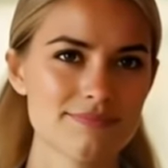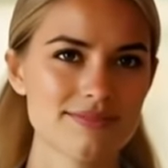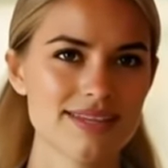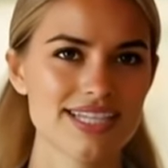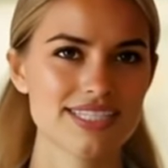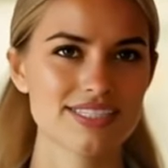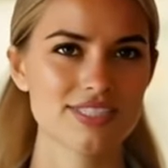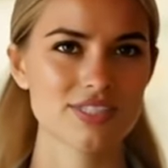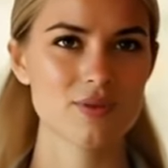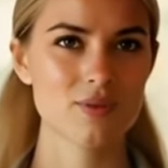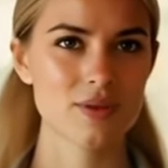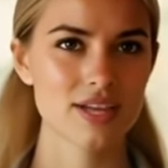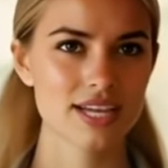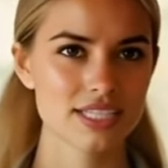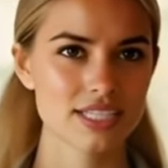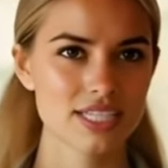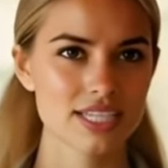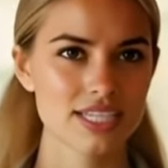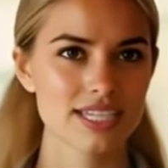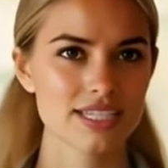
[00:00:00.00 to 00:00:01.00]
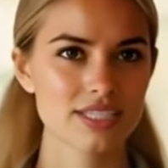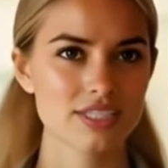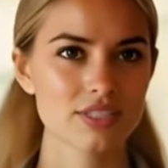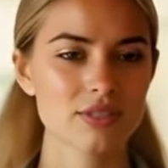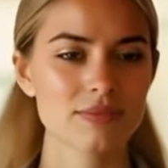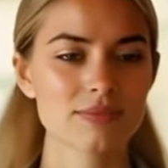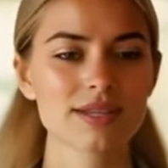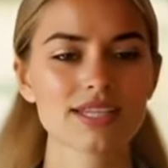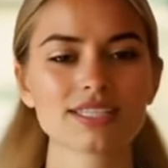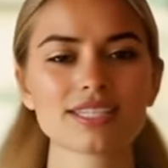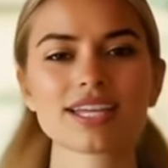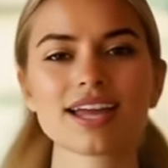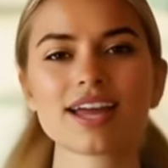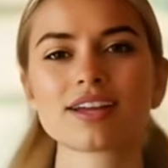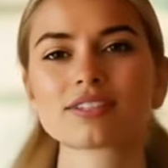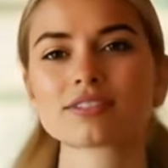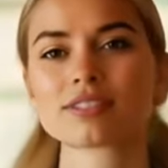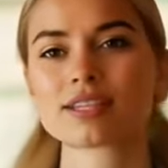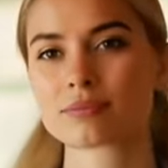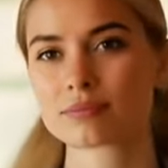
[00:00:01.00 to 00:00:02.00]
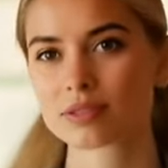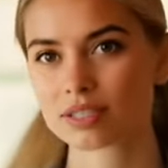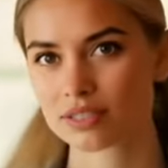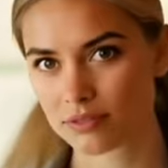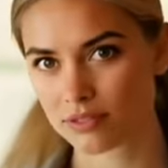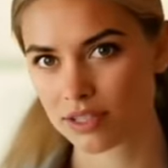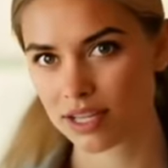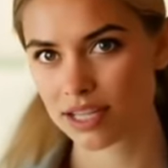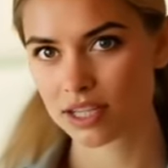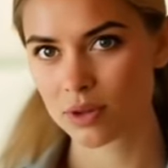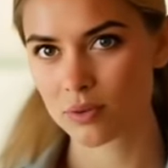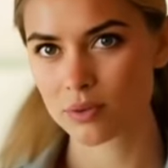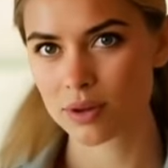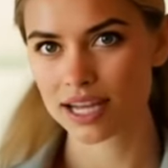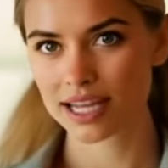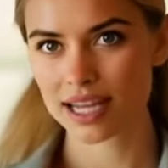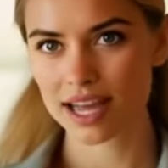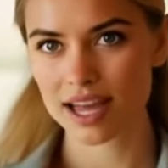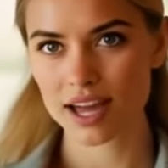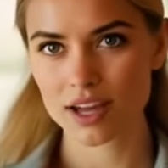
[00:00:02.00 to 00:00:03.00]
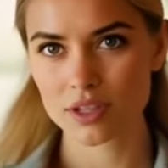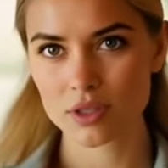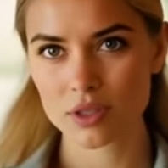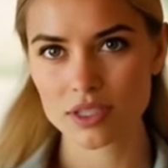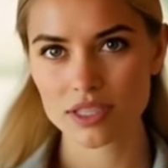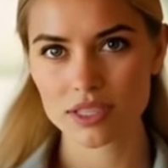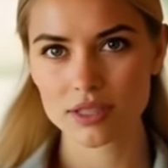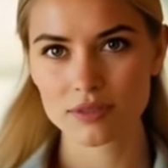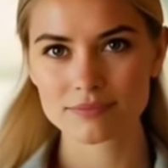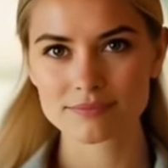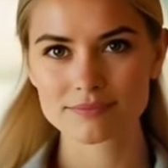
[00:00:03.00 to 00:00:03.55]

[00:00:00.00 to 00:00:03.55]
It's great to contribute to help them to find a way out.